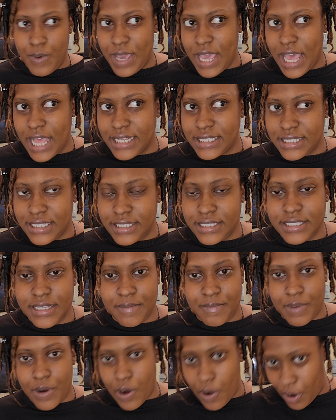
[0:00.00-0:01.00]
Yeah,
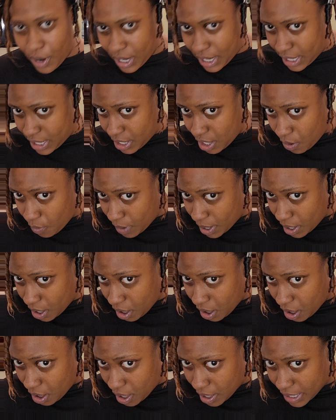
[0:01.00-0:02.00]
decent parting going
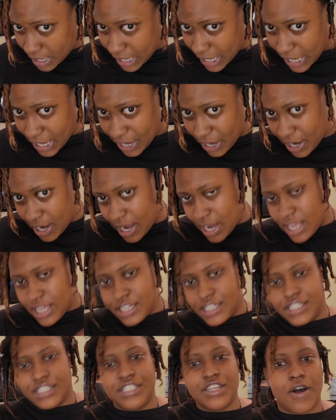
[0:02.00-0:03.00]
on here.
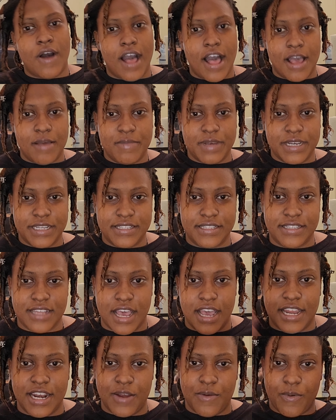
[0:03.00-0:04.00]
So I'm
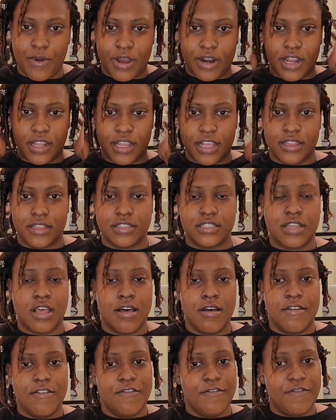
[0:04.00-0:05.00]
excited. We're gonna let this
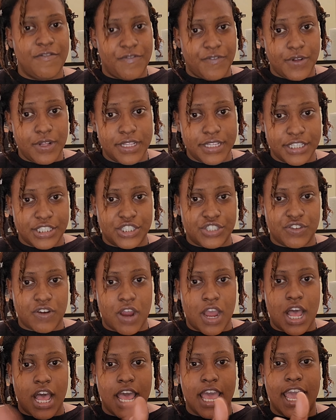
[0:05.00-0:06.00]
fully
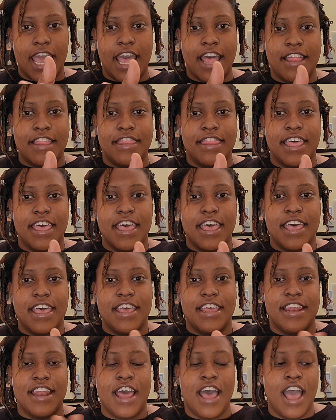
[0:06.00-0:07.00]
dry and
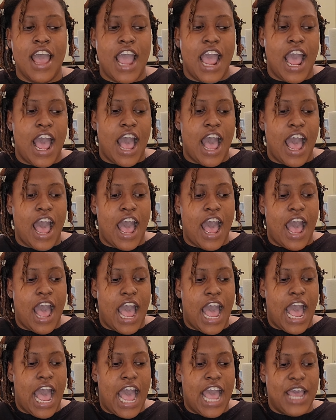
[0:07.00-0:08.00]
then
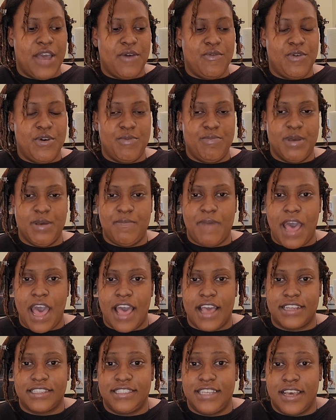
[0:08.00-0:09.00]
I will be
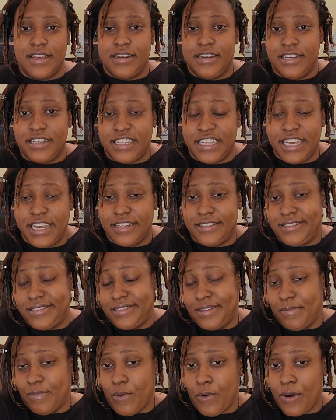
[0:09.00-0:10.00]
back. Technically it's
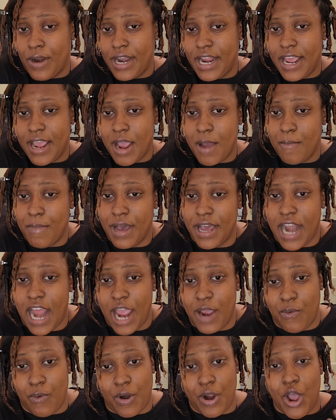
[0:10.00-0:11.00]
the morning, but
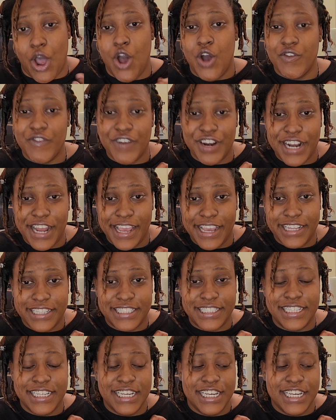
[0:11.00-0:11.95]
I work overnights.